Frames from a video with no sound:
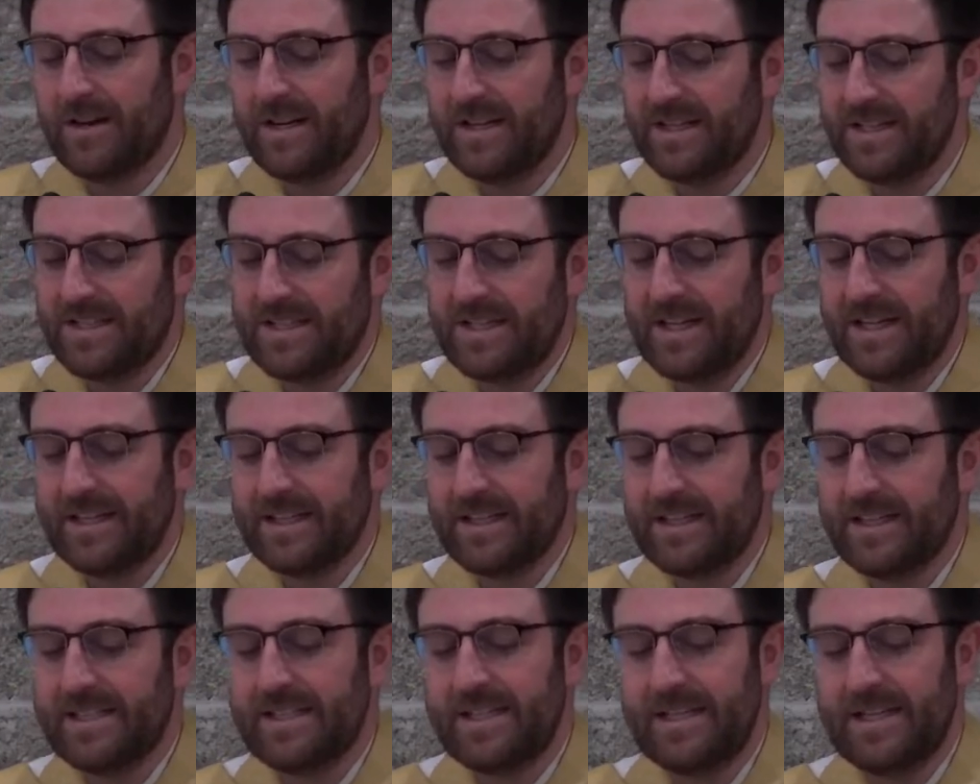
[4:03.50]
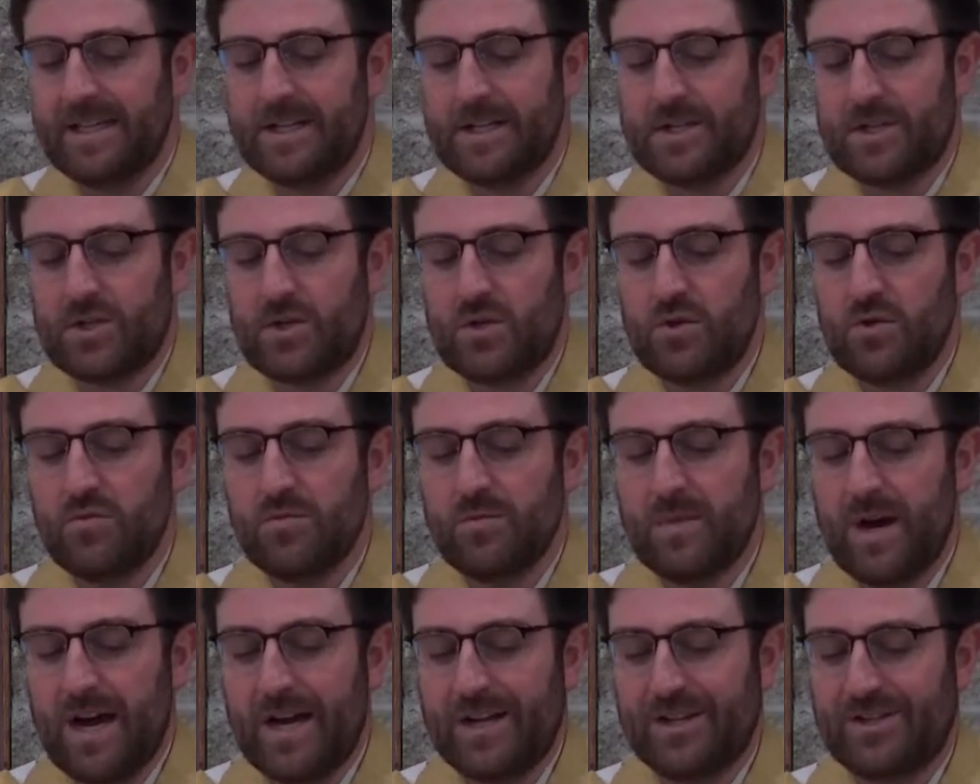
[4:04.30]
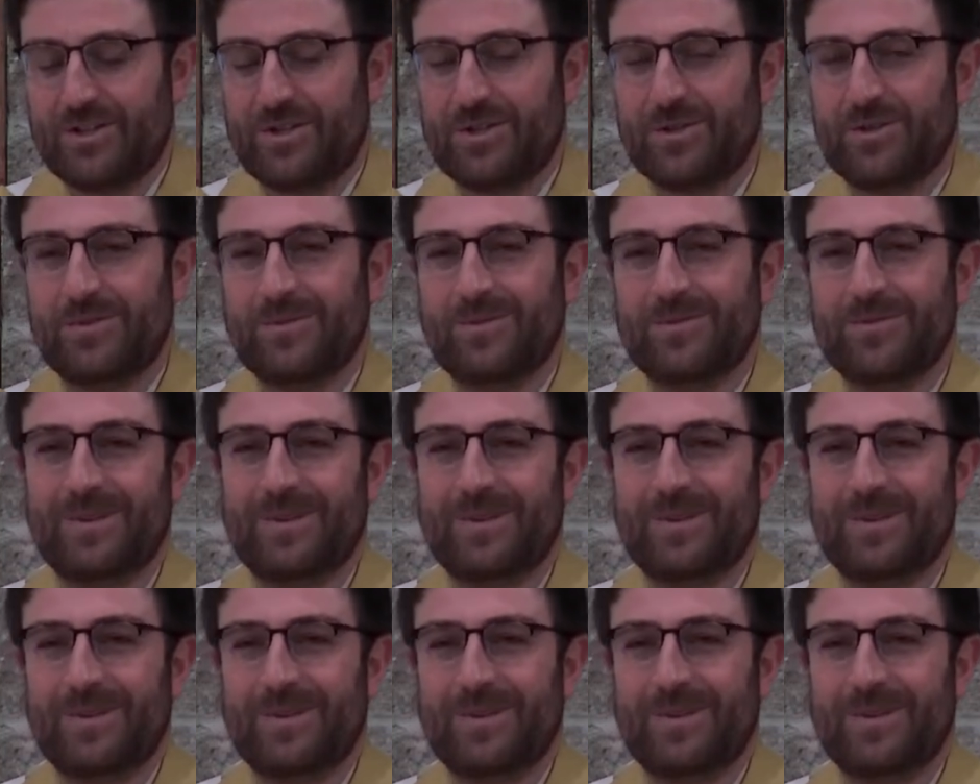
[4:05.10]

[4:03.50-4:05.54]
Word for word: Mary's dignity too much.